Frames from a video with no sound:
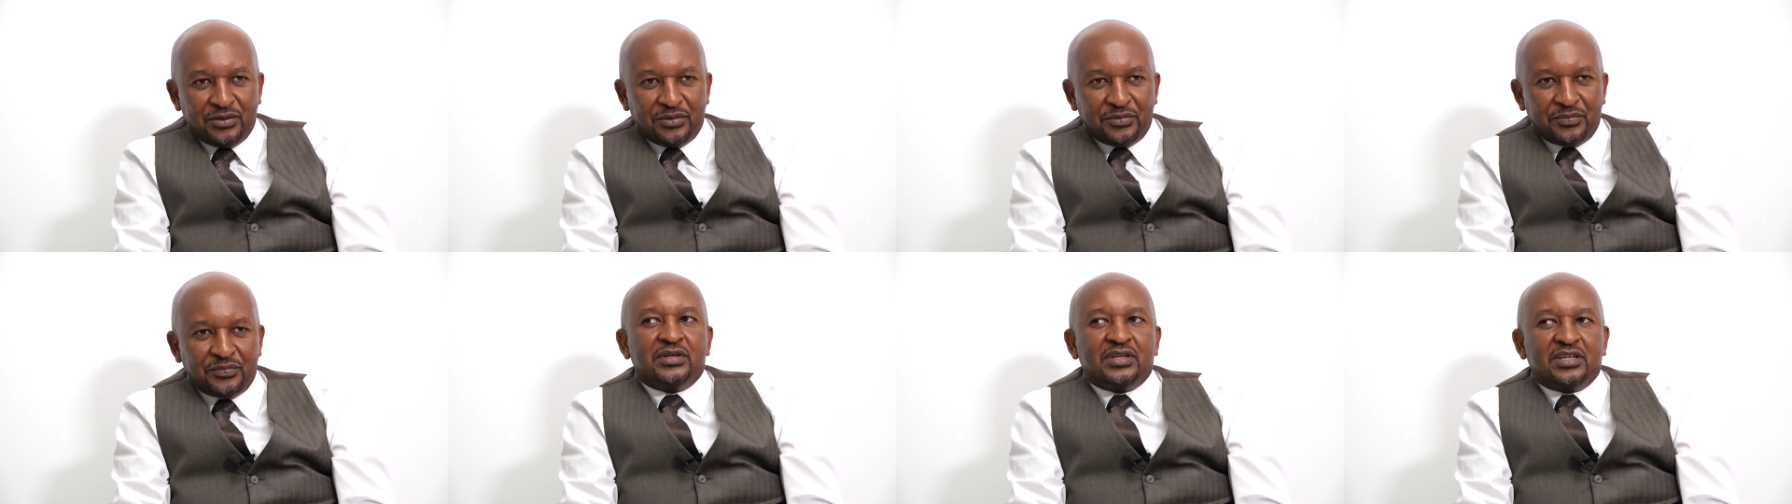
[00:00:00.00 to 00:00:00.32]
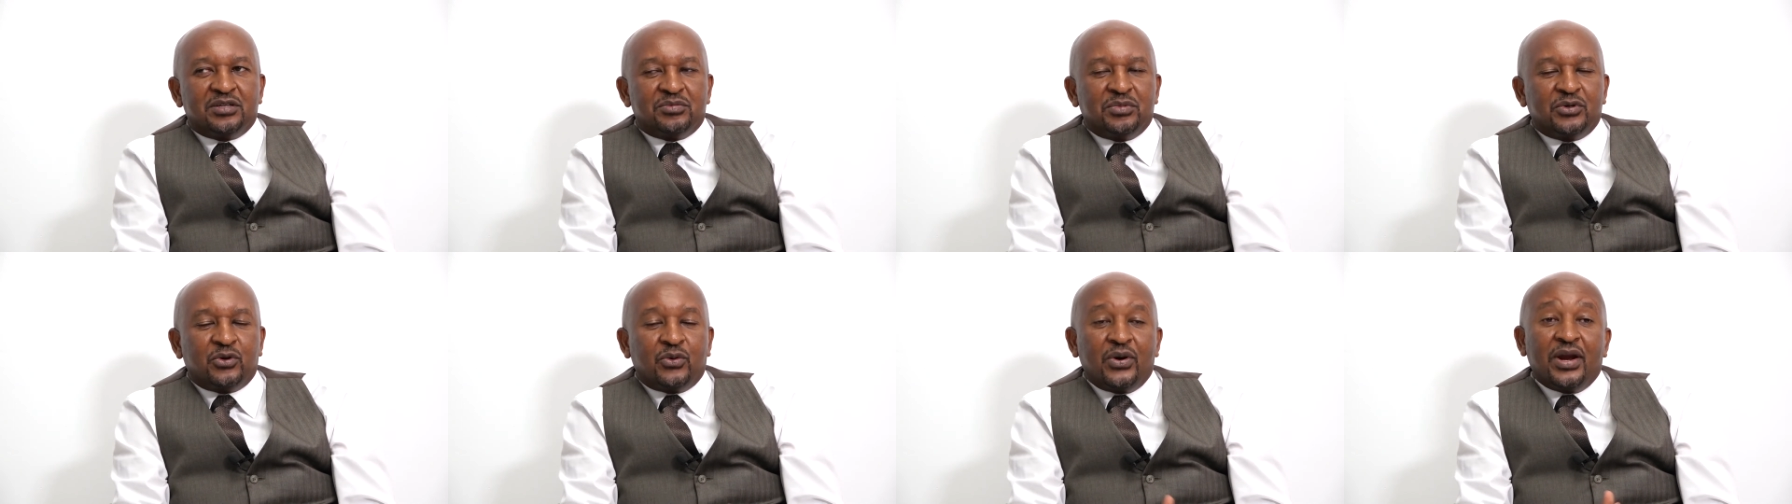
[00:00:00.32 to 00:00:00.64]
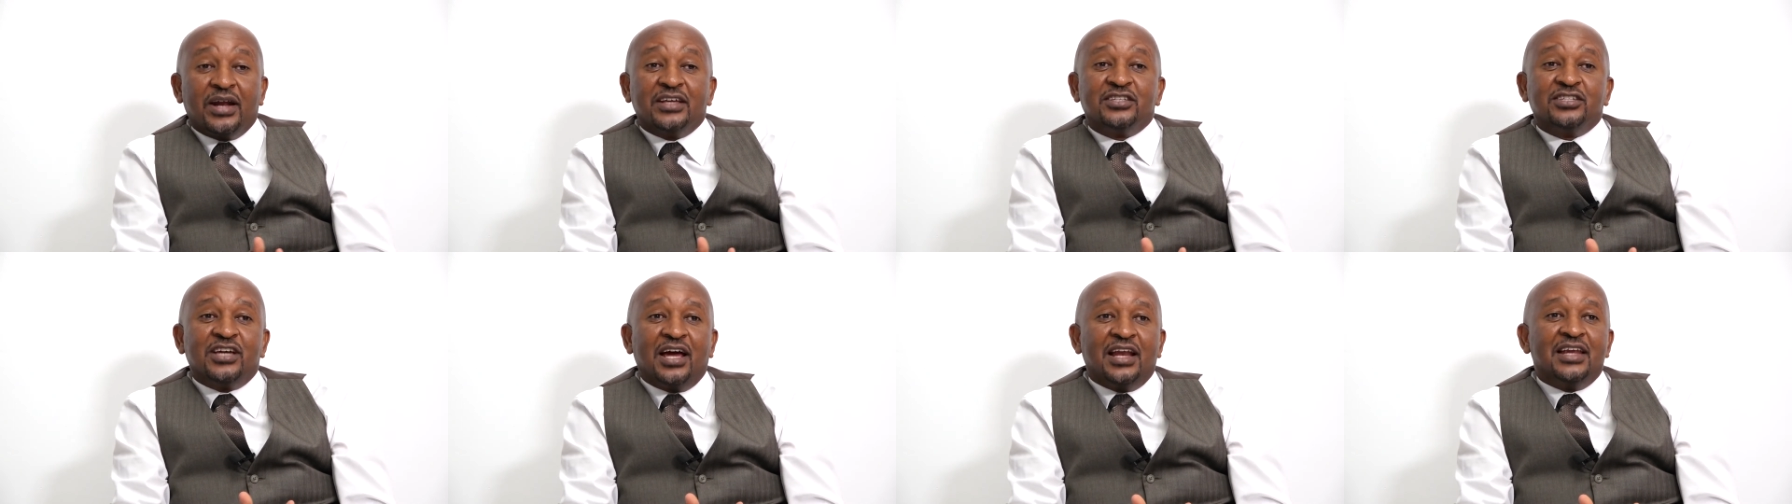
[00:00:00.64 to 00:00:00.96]
It has been quite a
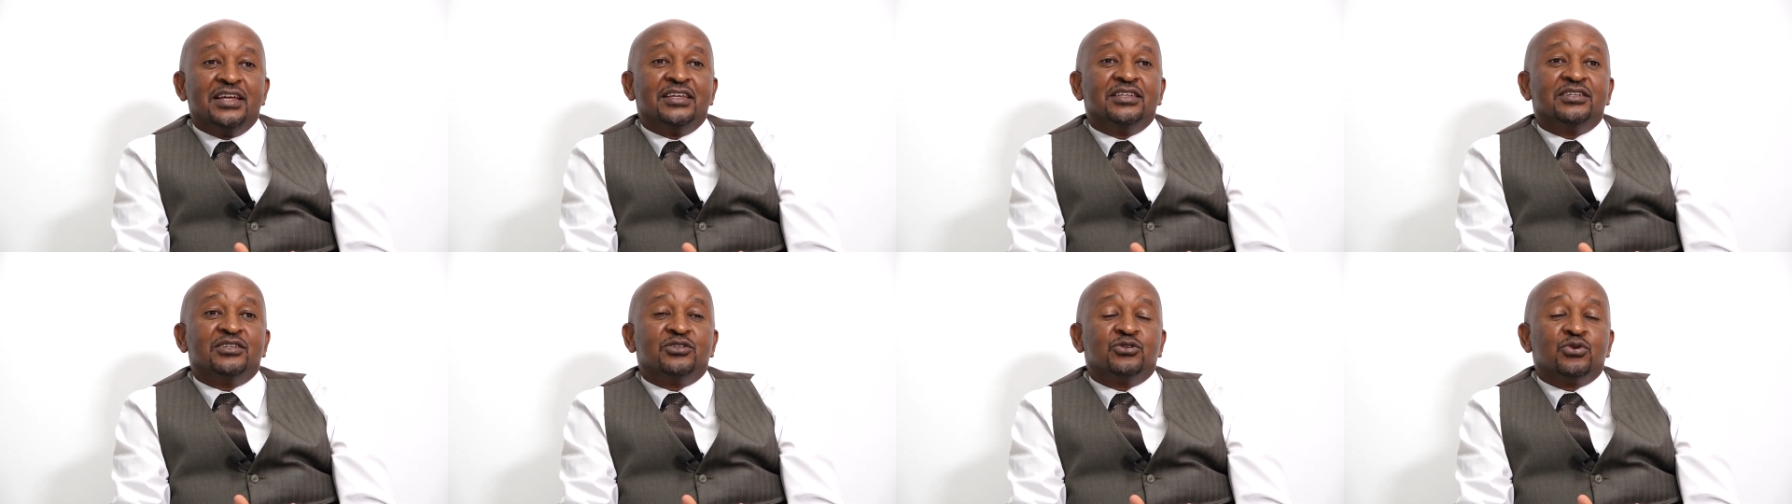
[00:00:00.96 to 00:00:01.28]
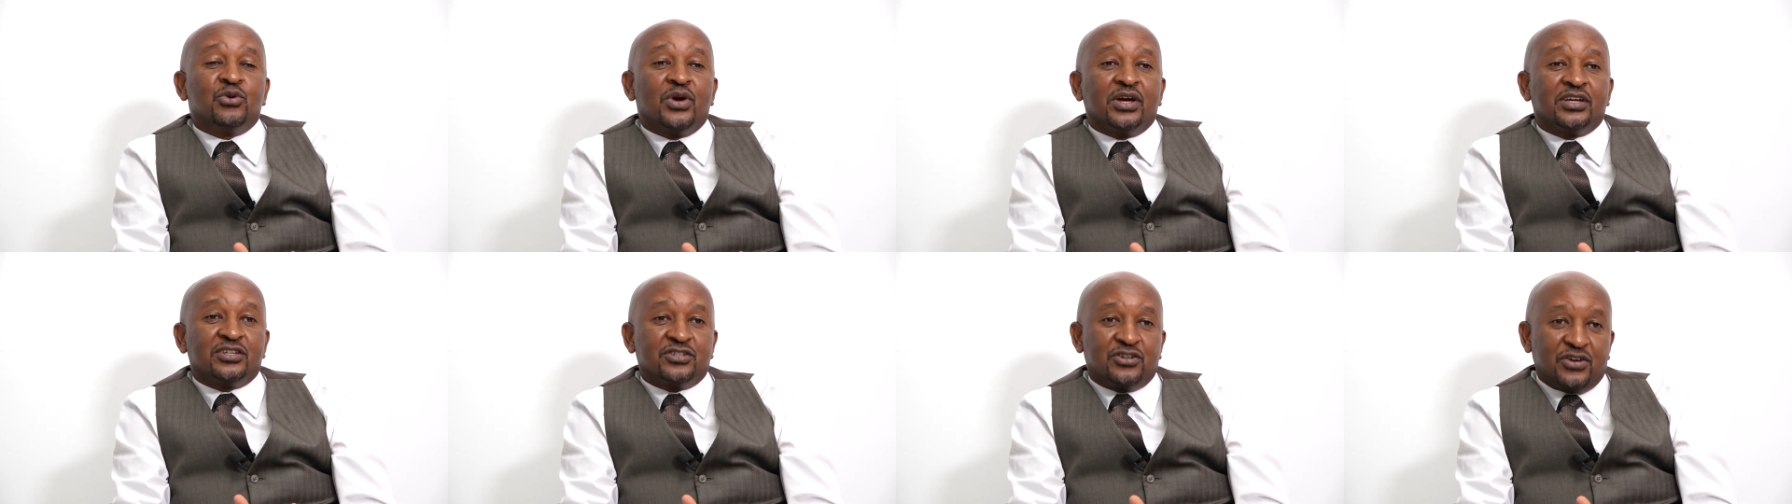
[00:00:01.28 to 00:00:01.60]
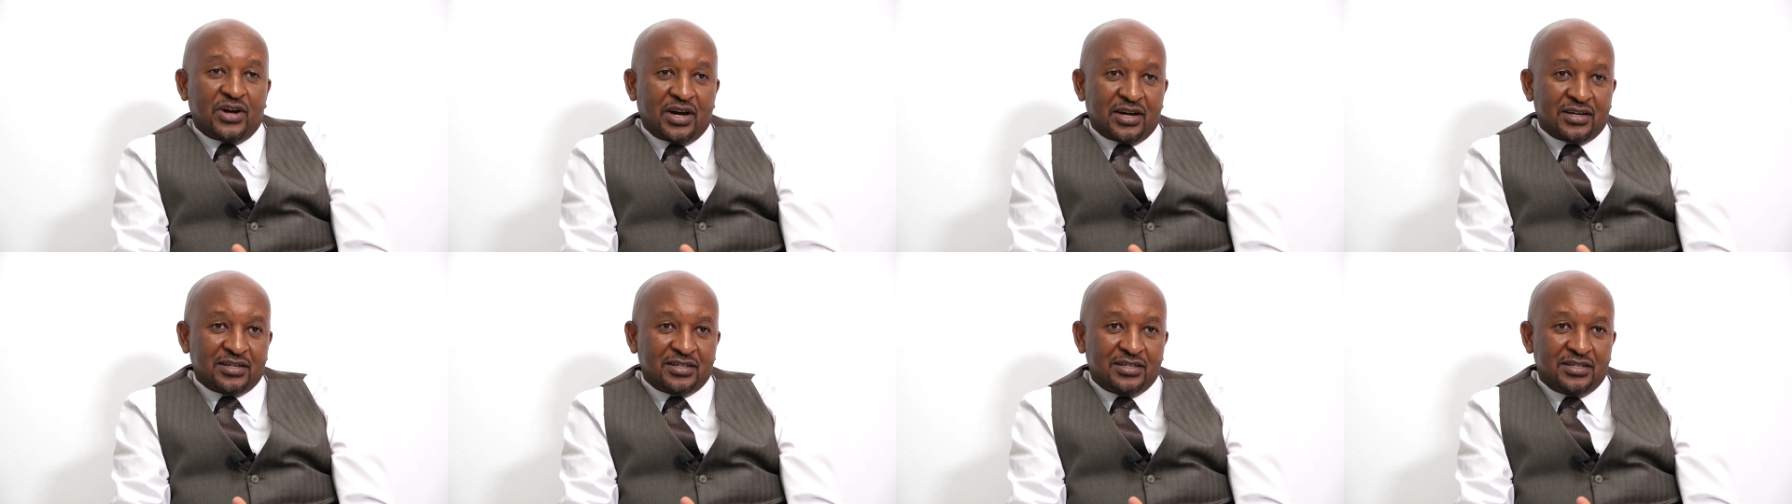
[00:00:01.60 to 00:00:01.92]
challenge to
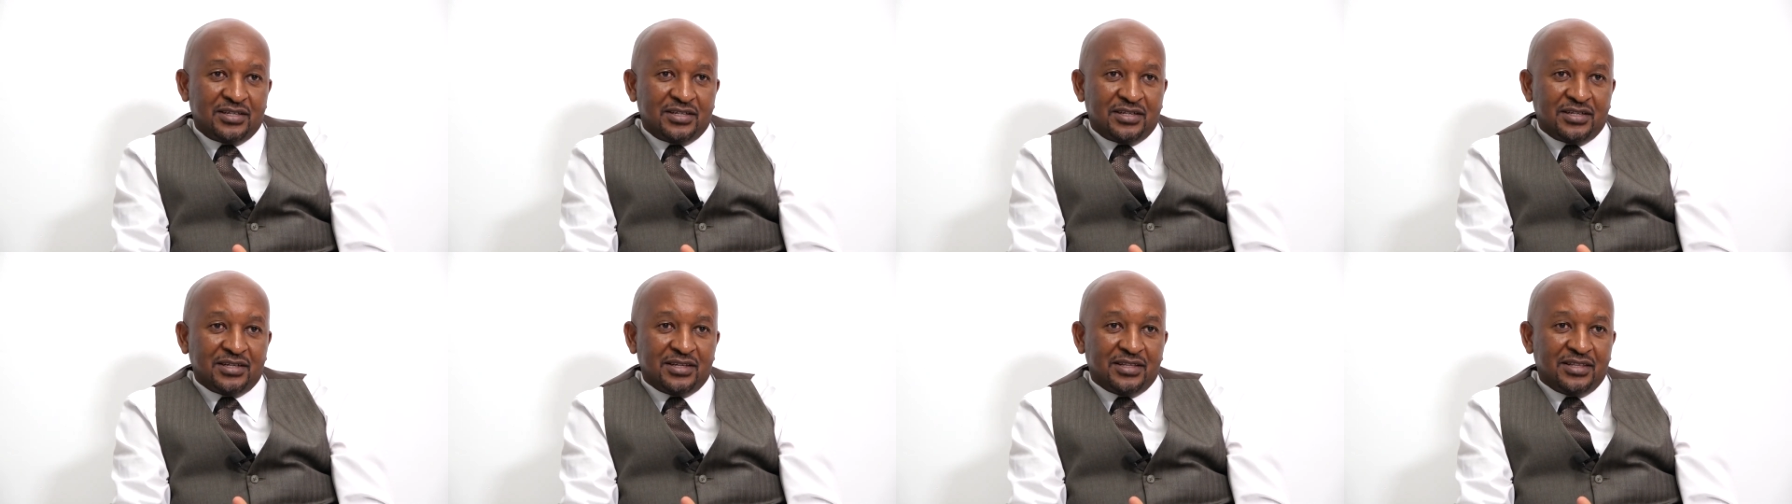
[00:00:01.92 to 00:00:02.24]
extract